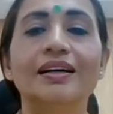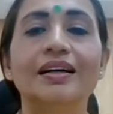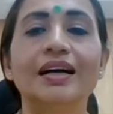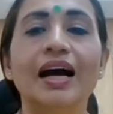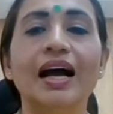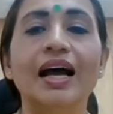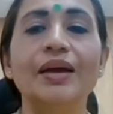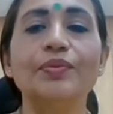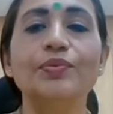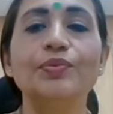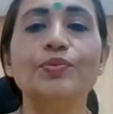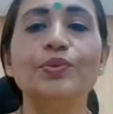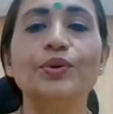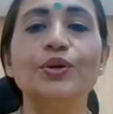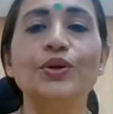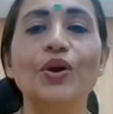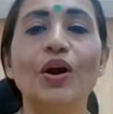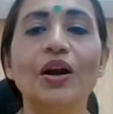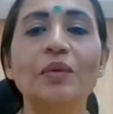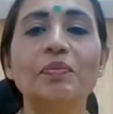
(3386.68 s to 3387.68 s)
I
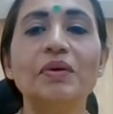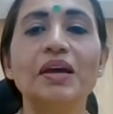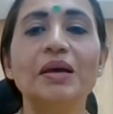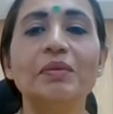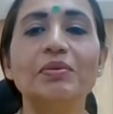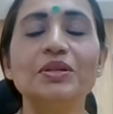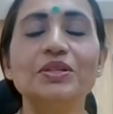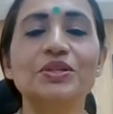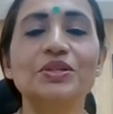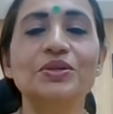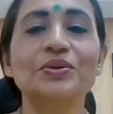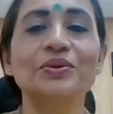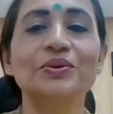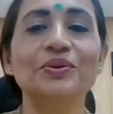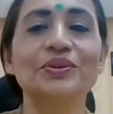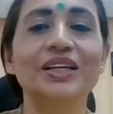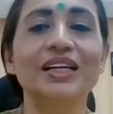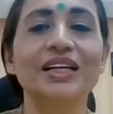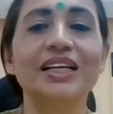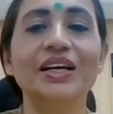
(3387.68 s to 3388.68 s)
would not be able
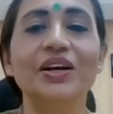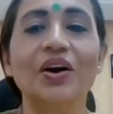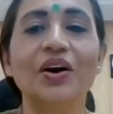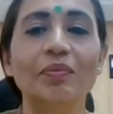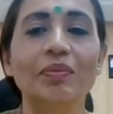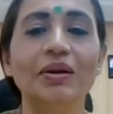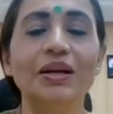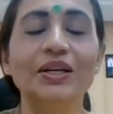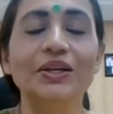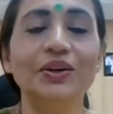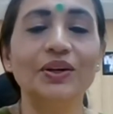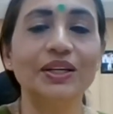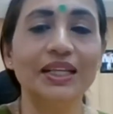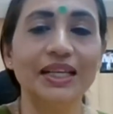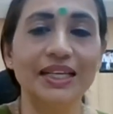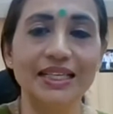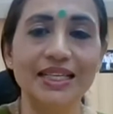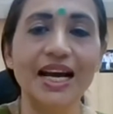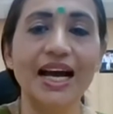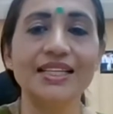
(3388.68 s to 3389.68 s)
to really comment on
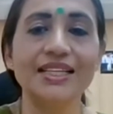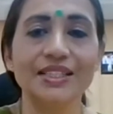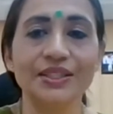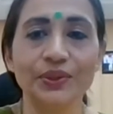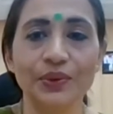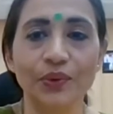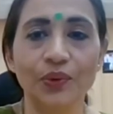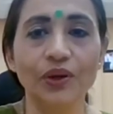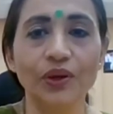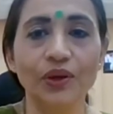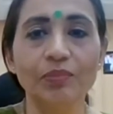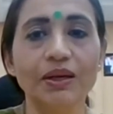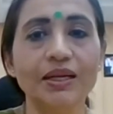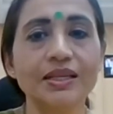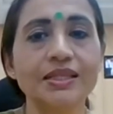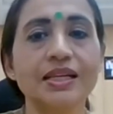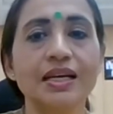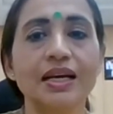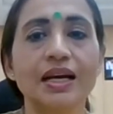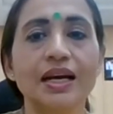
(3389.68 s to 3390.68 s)
India as a whole,
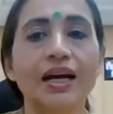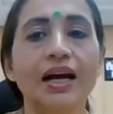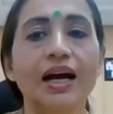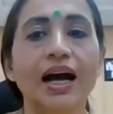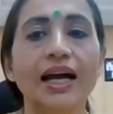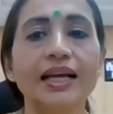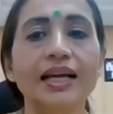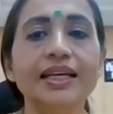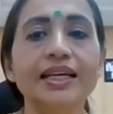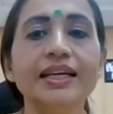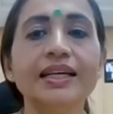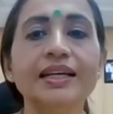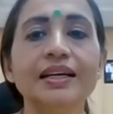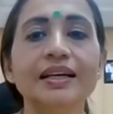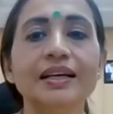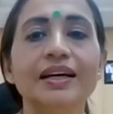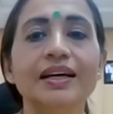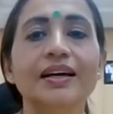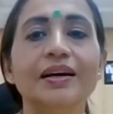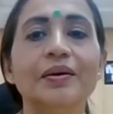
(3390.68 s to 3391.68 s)
but I think
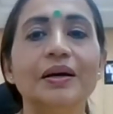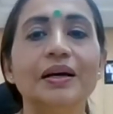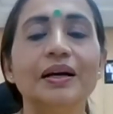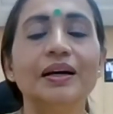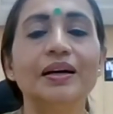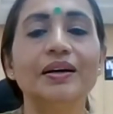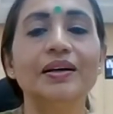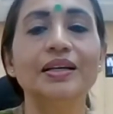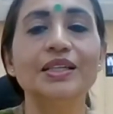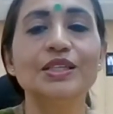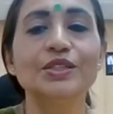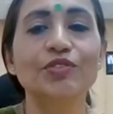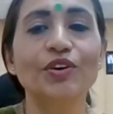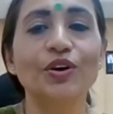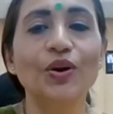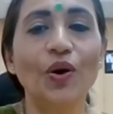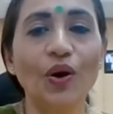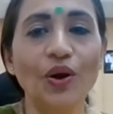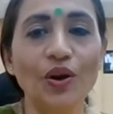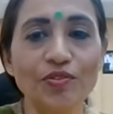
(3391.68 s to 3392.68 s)
it's
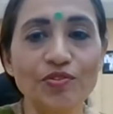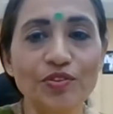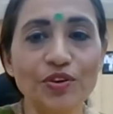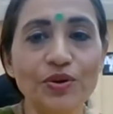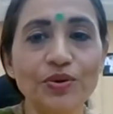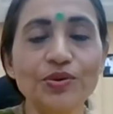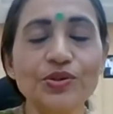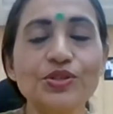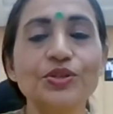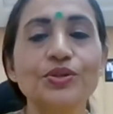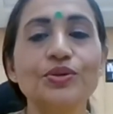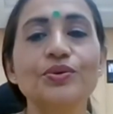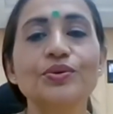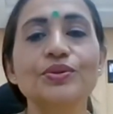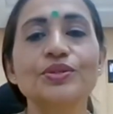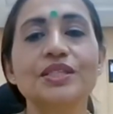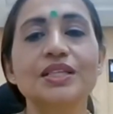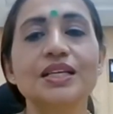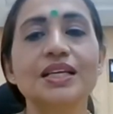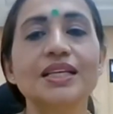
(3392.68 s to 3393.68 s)
for all of you to
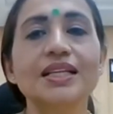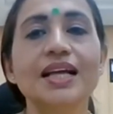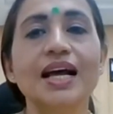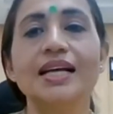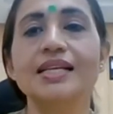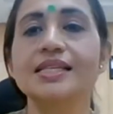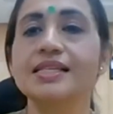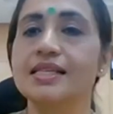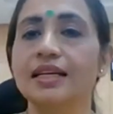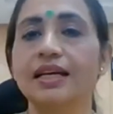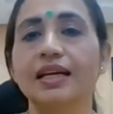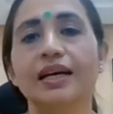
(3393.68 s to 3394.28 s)
see that